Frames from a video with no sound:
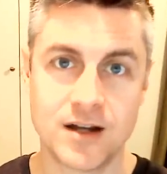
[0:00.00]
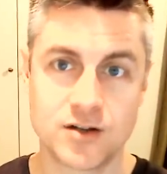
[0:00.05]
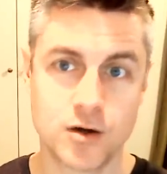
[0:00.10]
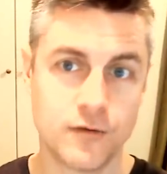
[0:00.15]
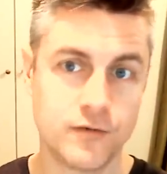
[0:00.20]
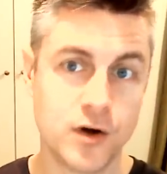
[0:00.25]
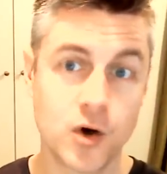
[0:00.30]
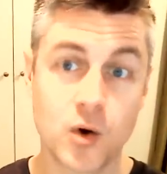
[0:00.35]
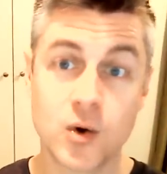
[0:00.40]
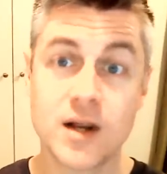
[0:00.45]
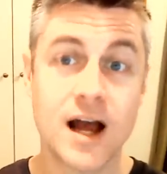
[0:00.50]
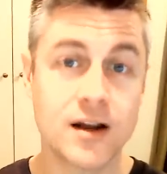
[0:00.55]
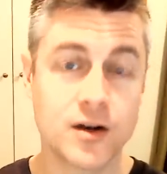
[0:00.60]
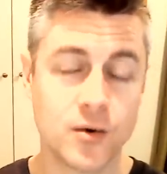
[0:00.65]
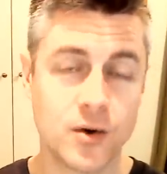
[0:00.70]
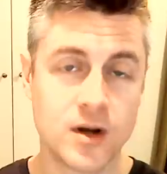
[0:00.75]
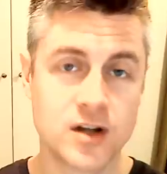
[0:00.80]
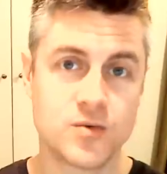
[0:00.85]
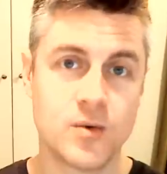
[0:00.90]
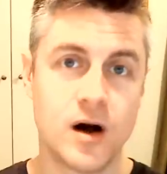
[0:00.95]
So if you are not
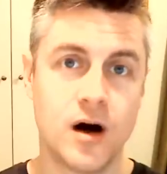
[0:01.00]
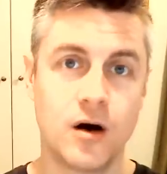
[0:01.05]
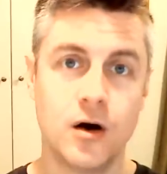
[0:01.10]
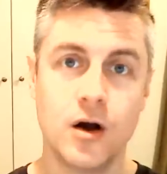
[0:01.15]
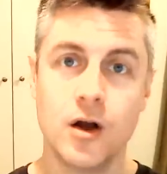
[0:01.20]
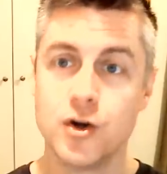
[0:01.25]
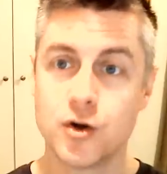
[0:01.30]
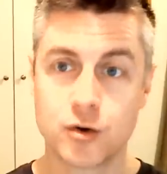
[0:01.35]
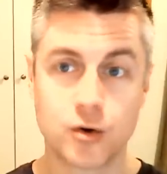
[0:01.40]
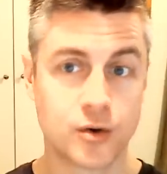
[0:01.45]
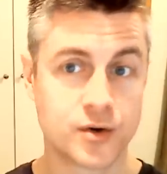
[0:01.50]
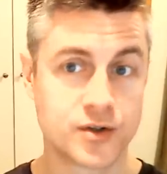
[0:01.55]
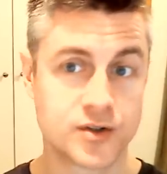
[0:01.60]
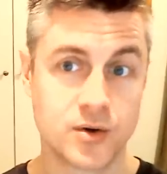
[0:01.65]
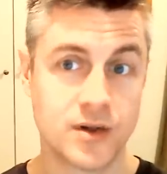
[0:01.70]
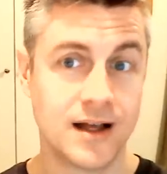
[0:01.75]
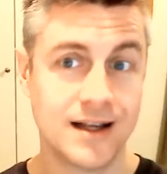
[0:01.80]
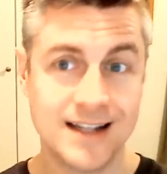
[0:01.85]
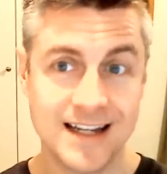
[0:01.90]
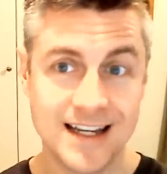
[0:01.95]
doing as well, your goals are
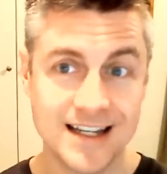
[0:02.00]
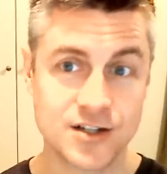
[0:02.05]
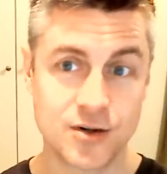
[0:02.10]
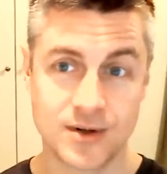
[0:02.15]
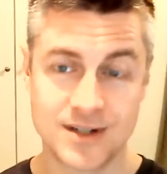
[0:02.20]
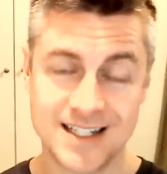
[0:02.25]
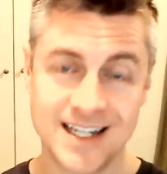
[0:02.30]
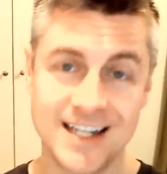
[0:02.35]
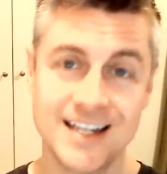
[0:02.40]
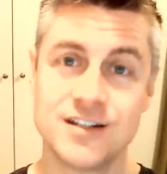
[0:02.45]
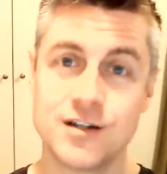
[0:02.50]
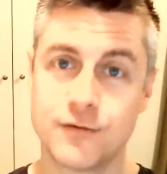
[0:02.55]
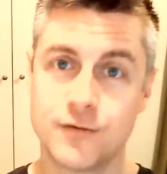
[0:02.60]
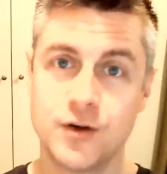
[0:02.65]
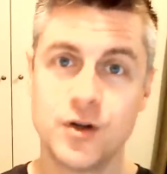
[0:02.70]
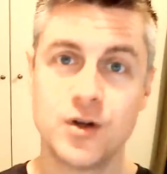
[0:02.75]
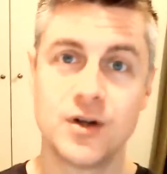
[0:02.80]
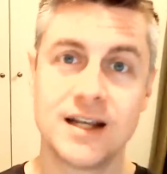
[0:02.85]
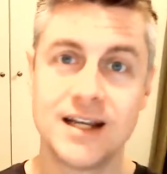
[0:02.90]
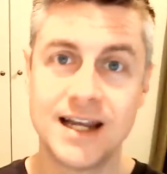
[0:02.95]
a lot easier. It's easier for
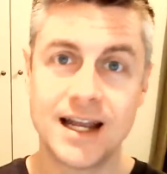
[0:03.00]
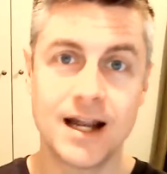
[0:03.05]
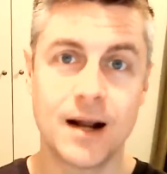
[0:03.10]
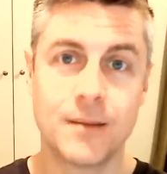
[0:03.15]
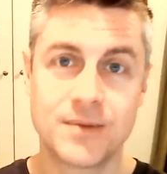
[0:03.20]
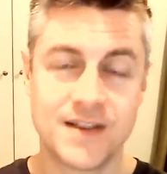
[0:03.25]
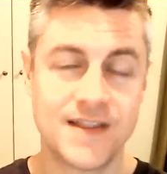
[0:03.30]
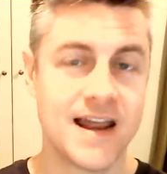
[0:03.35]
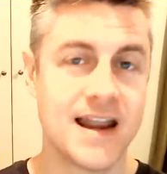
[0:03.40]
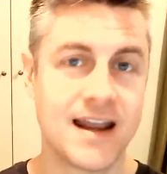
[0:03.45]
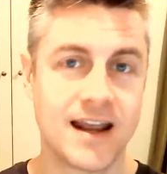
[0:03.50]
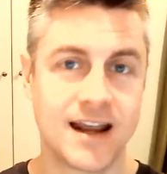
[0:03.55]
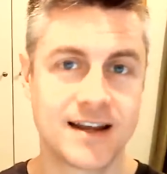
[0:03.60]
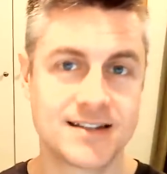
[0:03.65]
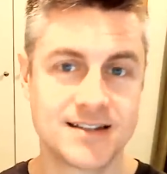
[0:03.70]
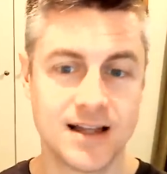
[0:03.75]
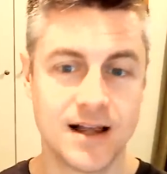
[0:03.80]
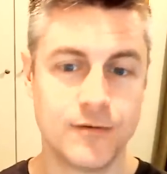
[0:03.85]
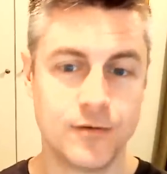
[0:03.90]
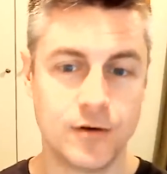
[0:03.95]
you to get up to that
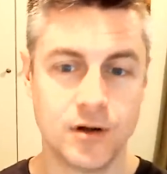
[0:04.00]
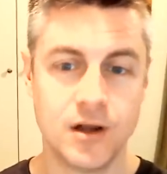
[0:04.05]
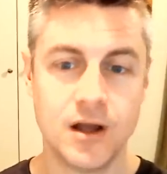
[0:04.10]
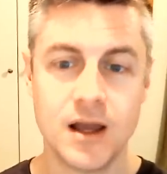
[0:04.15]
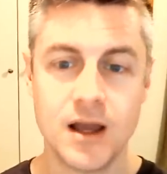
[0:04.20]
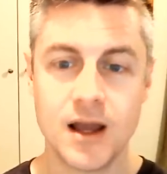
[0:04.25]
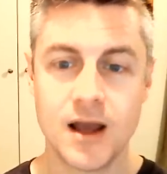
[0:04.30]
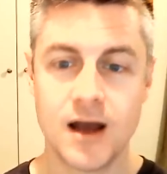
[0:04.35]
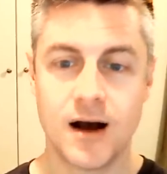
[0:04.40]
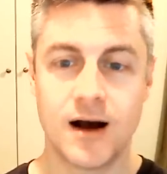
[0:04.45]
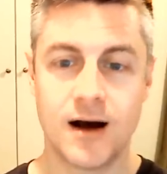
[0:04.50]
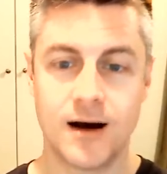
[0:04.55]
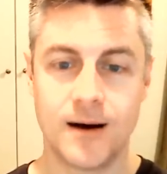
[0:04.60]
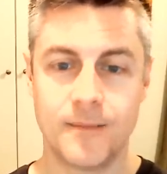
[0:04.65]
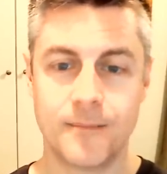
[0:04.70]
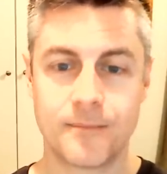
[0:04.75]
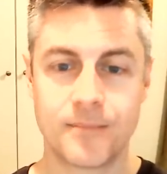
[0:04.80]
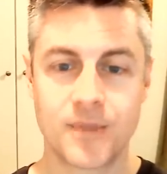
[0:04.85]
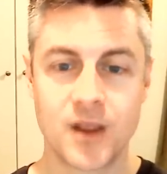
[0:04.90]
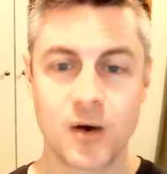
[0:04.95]
next level,
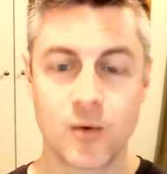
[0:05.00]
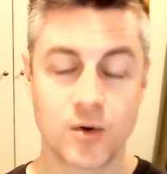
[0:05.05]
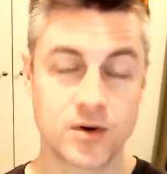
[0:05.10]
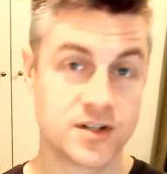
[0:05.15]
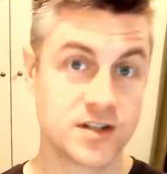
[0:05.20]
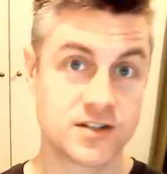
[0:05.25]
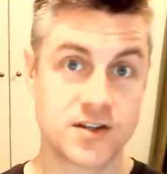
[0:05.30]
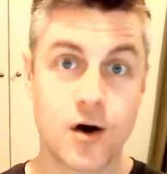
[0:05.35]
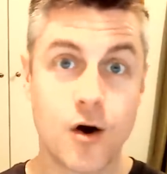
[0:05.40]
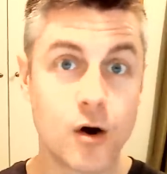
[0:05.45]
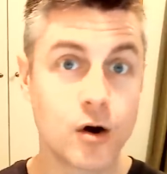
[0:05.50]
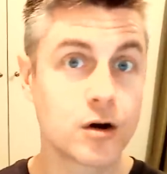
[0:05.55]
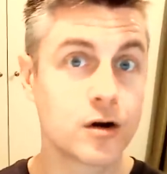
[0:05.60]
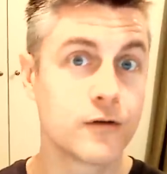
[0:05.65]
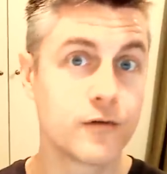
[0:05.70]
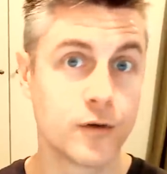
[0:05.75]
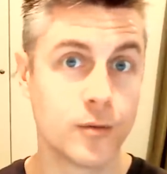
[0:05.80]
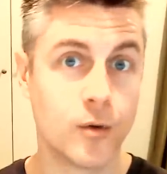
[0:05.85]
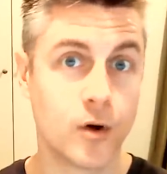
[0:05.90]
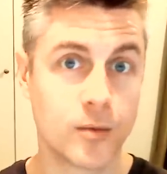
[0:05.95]
um, whereas it's harder
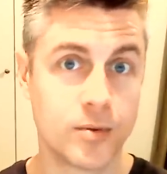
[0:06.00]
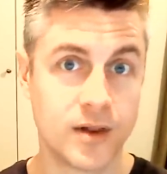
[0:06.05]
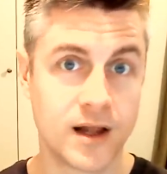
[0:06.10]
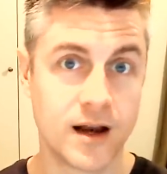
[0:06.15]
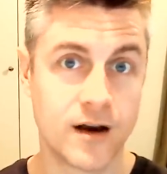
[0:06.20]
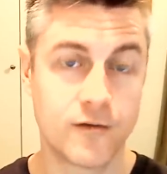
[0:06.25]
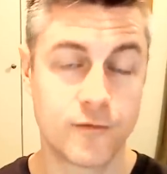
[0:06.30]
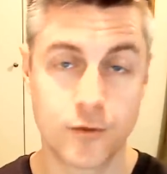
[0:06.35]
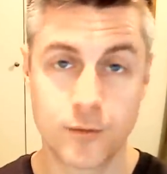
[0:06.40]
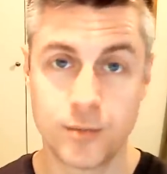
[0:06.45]
for more play for